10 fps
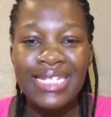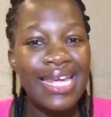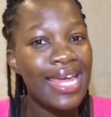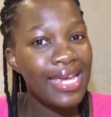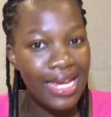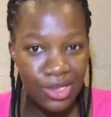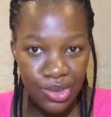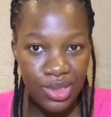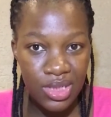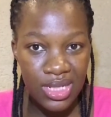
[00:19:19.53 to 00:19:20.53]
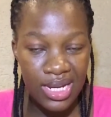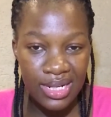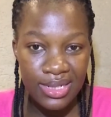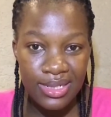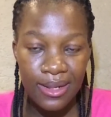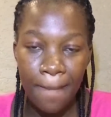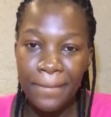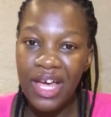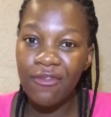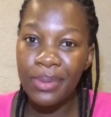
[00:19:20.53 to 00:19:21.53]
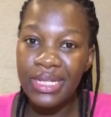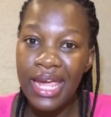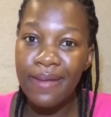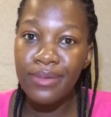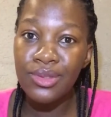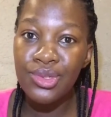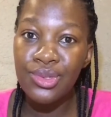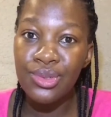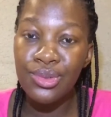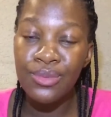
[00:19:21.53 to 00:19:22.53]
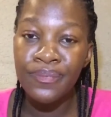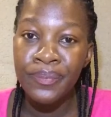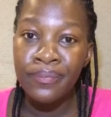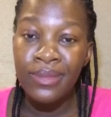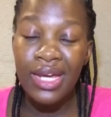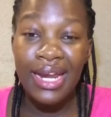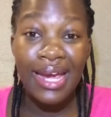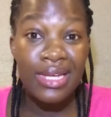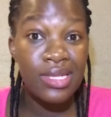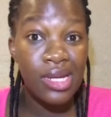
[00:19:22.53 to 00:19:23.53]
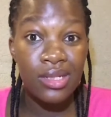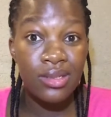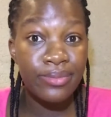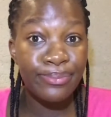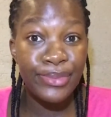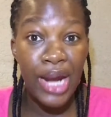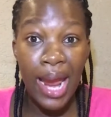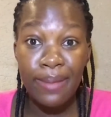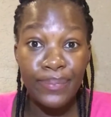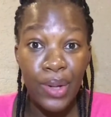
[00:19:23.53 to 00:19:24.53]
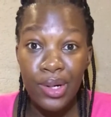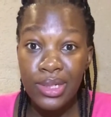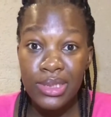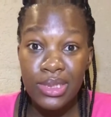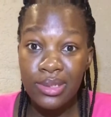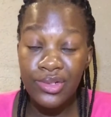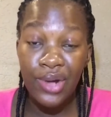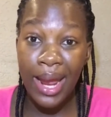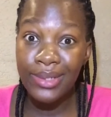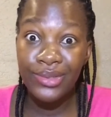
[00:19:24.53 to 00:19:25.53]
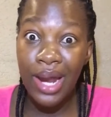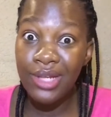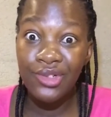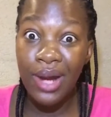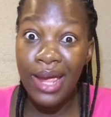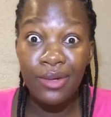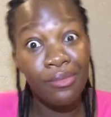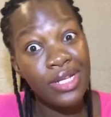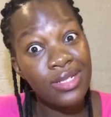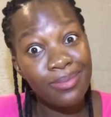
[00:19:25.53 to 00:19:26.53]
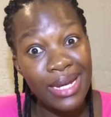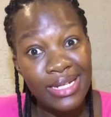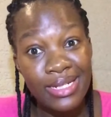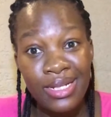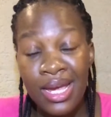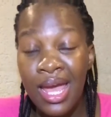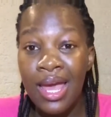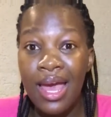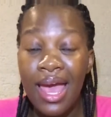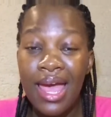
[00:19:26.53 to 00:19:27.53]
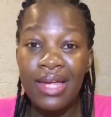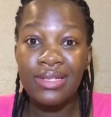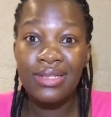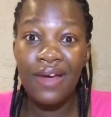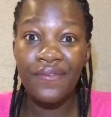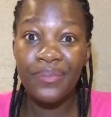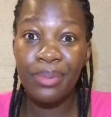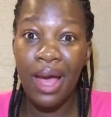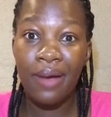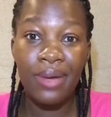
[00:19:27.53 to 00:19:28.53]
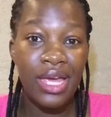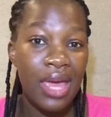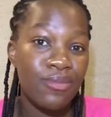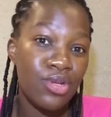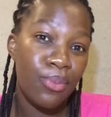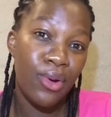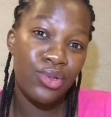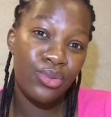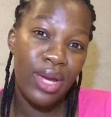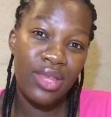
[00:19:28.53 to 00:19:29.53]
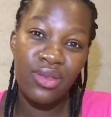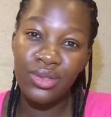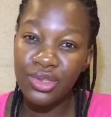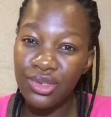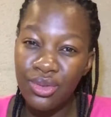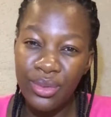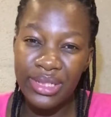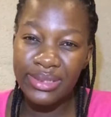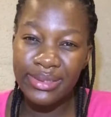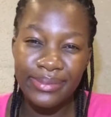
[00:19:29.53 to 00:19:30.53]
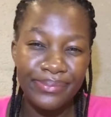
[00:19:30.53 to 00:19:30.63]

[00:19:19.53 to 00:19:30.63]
take interest in it, I've been able to, like I said, try products, try and waste money. And I came to a point where I thought, you know what,